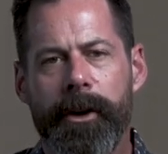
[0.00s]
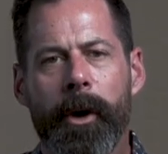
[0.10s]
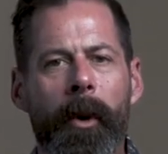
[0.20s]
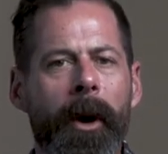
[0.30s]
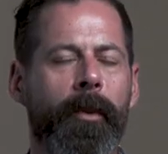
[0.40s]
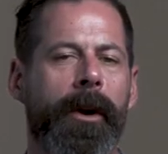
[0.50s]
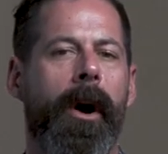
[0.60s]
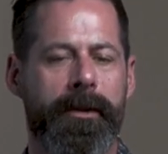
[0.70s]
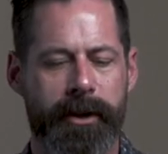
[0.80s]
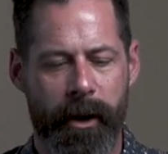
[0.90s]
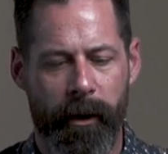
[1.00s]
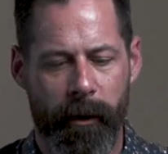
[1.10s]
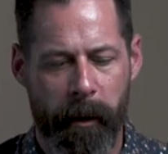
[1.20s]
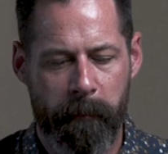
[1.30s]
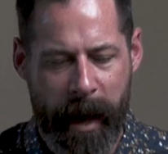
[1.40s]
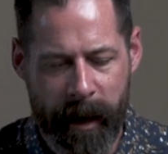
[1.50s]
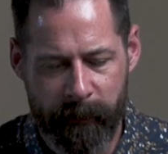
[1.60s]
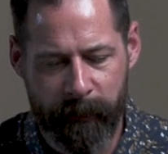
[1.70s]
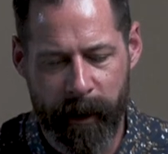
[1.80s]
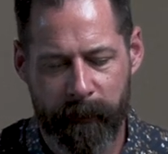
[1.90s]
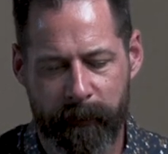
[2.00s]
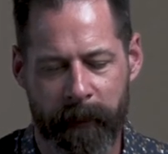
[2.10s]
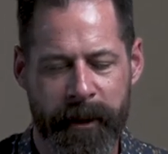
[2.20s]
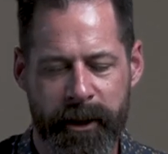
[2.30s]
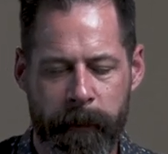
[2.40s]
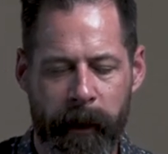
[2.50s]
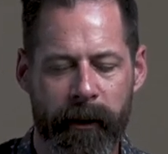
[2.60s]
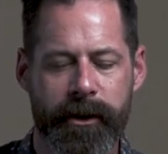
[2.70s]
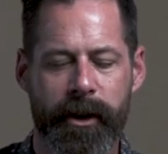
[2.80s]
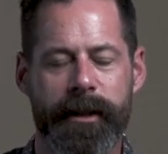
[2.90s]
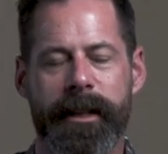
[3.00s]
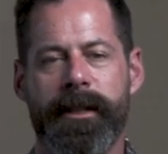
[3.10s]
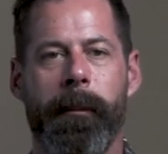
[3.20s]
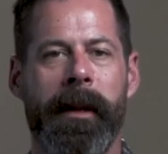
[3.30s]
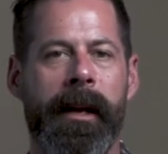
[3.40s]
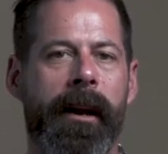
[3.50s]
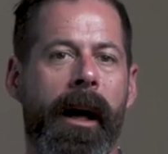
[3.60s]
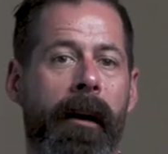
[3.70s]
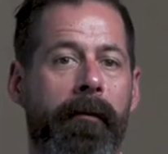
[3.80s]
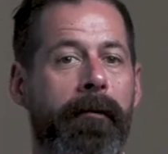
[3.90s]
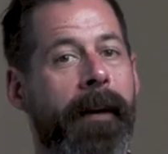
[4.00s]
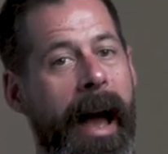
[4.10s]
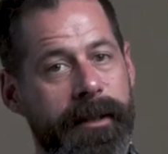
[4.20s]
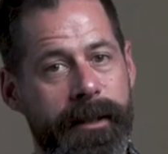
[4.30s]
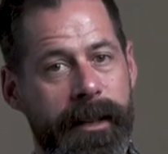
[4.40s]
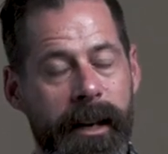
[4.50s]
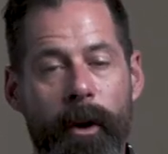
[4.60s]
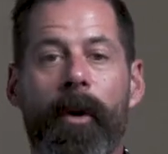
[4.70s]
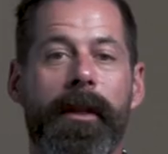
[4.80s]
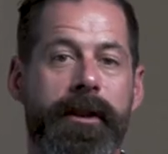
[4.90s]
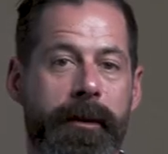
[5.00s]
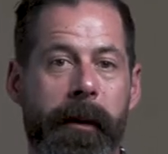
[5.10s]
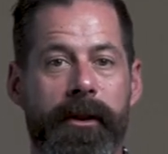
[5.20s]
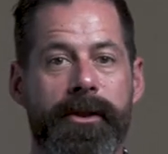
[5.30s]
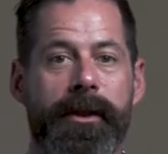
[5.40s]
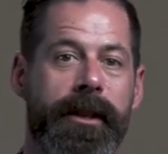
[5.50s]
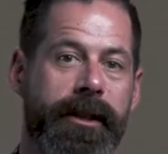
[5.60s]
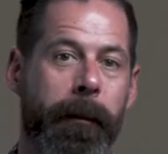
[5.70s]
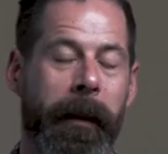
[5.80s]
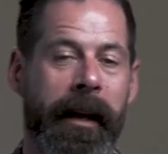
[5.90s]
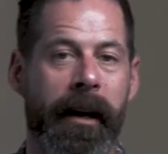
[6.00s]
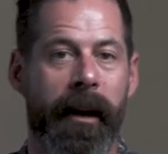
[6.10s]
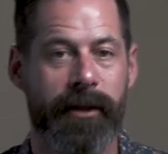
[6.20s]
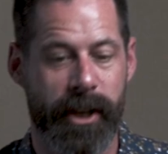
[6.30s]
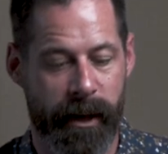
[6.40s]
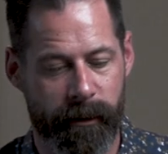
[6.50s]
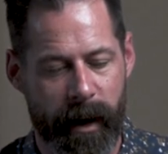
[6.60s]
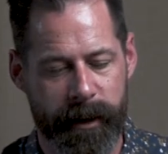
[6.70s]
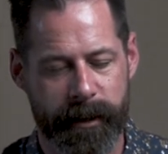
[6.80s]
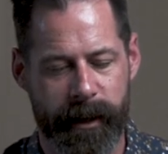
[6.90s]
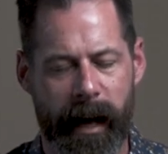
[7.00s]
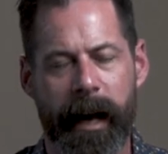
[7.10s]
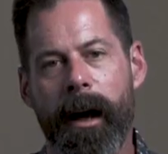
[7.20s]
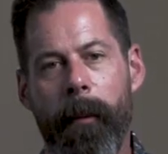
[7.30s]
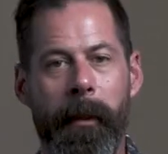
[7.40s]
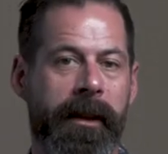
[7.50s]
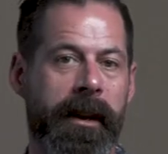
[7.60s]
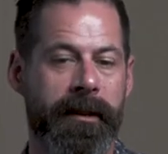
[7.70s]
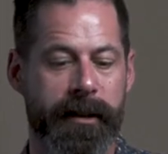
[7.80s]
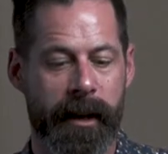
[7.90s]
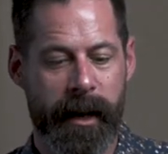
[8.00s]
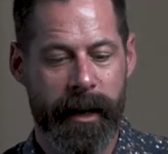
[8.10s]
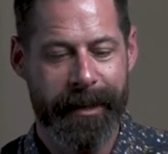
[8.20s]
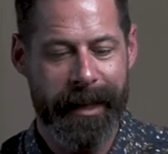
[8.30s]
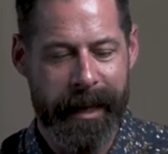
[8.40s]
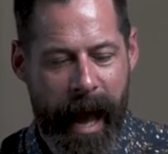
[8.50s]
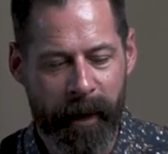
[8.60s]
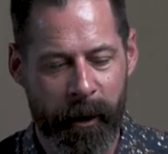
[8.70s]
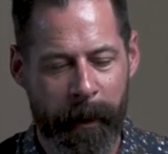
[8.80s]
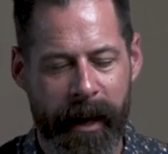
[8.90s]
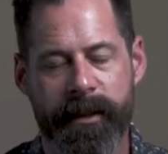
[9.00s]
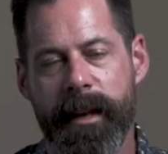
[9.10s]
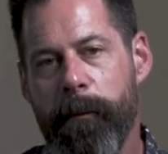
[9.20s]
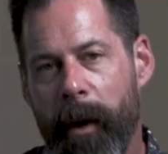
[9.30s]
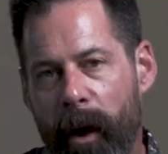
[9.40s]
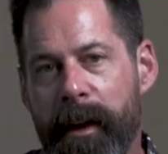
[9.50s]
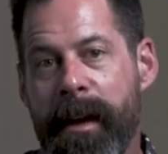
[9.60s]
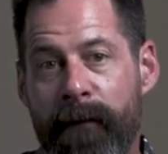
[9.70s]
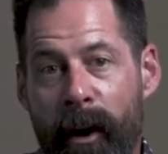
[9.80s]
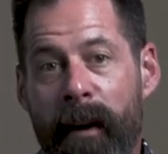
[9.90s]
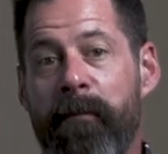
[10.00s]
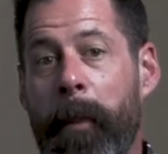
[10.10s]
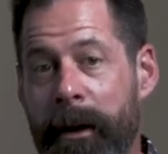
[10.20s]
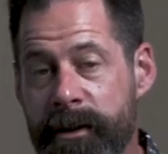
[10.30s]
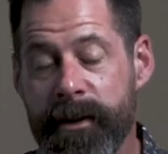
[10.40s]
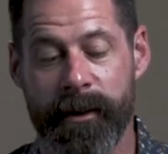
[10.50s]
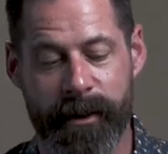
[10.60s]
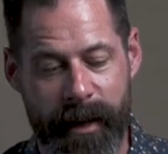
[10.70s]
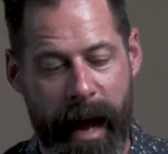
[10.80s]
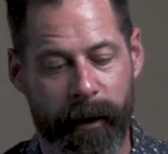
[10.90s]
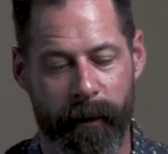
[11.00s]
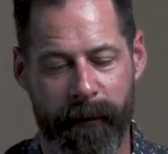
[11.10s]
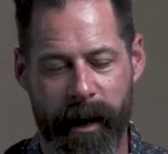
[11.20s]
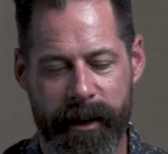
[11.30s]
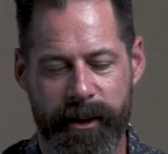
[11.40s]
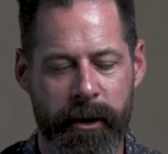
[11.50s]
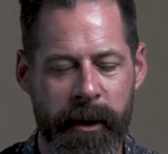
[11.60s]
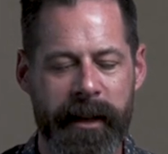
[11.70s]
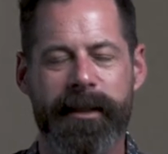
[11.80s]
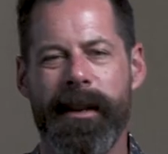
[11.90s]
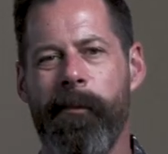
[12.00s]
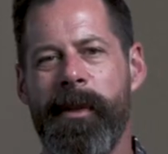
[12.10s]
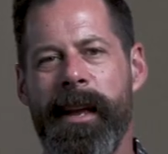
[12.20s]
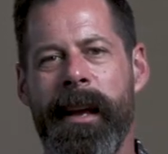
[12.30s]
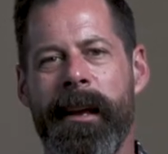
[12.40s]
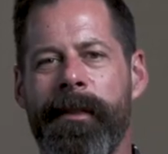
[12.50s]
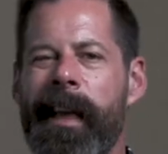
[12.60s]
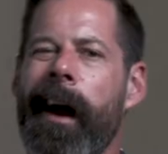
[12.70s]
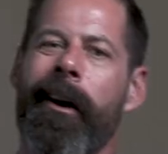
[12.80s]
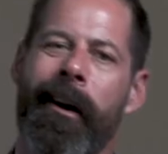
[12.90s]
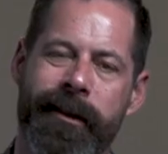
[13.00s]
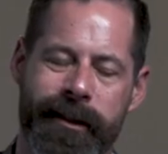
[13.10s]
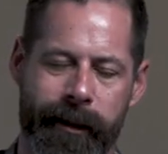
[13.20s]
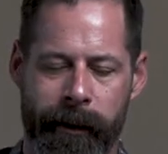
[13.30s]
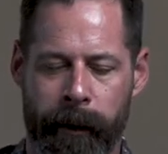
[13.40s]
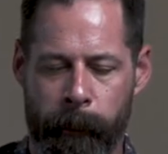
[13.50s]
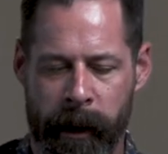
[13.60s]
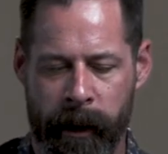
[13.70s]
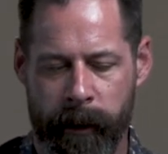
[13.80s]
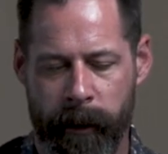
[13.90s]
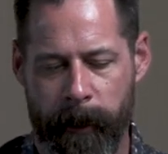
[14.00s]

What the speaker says: Your work would also benefit from the spiritual discipline of fasting or the spiritual discipline of generosity. I couple these together because they both involve personal sacrifice, doing something that hurts a little bit.